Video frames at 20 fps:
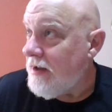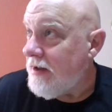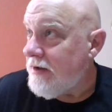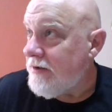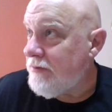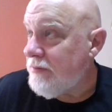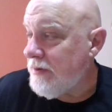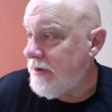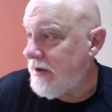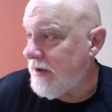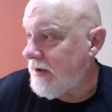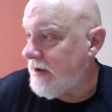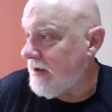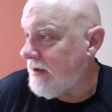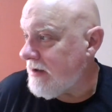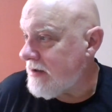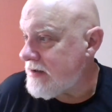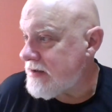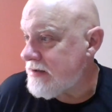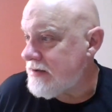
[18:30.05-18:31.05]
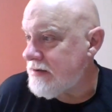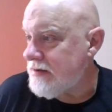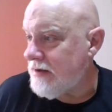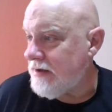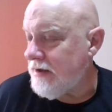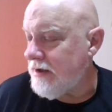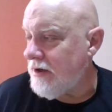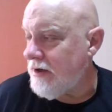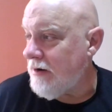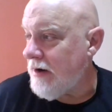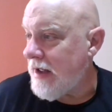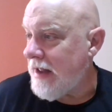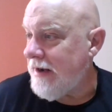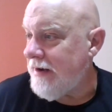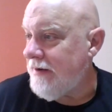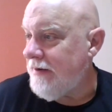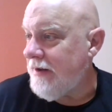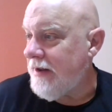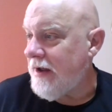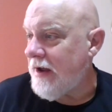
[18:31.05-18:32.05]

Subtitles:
it's ridiculous, you know. And